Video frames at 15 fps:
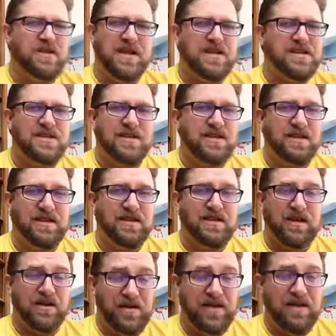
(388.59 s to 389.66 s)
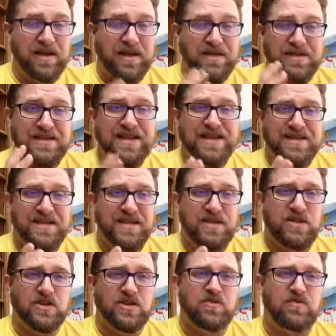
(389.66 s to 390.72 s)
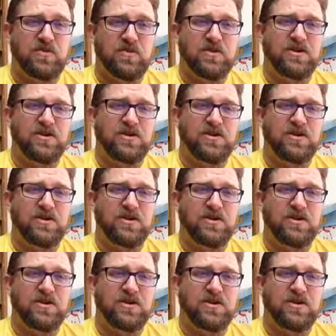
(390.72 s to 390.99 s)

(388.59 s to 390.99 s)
destining, or He's destined you for.